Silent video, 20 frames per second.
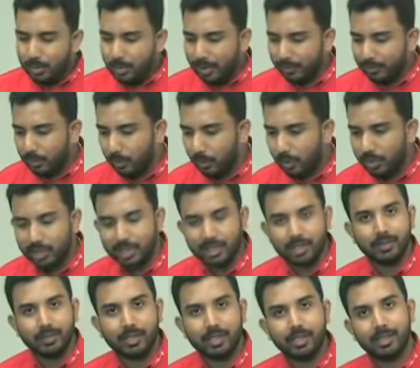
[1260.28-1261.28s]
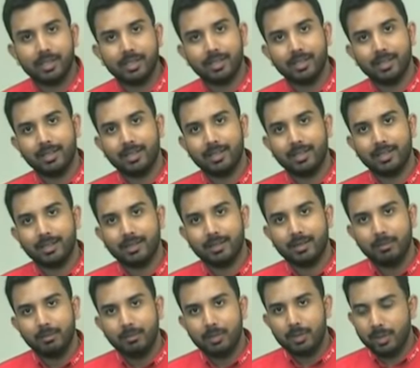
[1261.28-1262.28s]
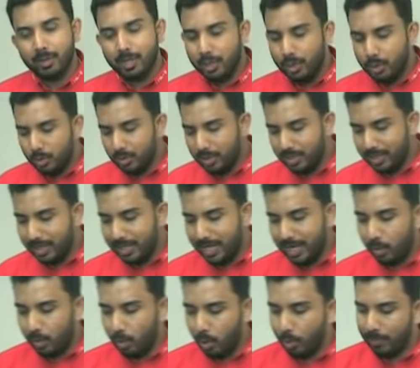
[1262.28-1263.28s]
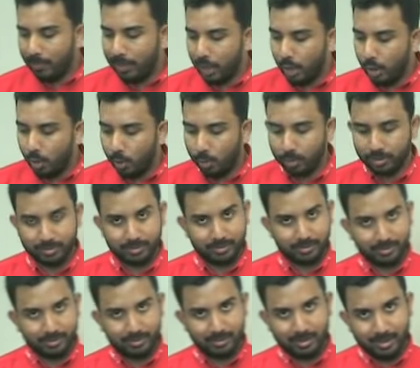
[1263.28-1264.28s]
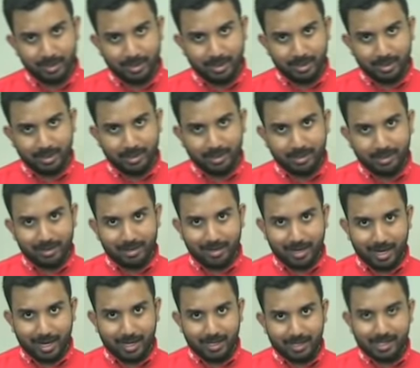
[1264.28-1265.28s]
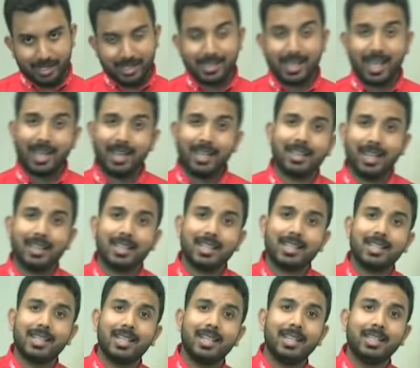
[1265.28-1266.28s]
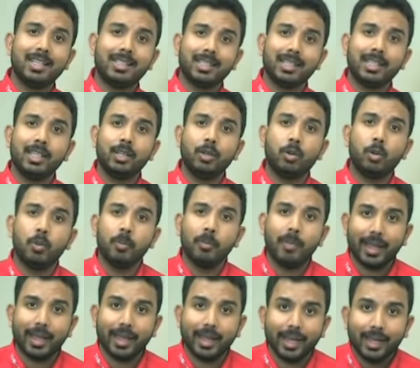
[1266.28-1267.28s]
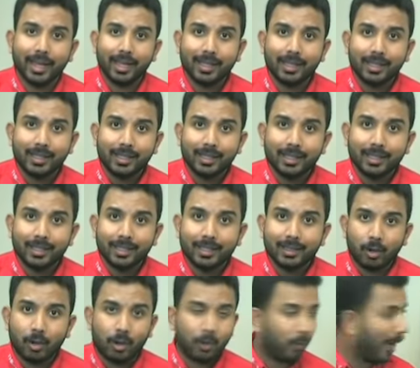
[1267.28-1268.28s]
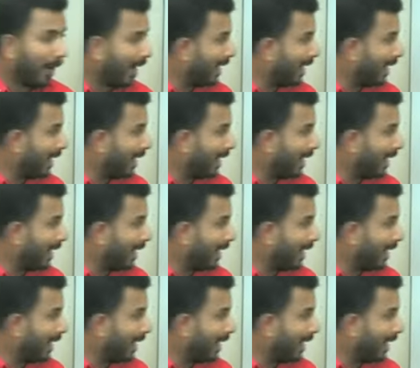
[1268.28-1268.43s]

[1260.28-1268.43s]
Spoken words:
do you have to watch a DVD? Because when you sit at home alone, all right, staring at the ceiling singing Kumbaya on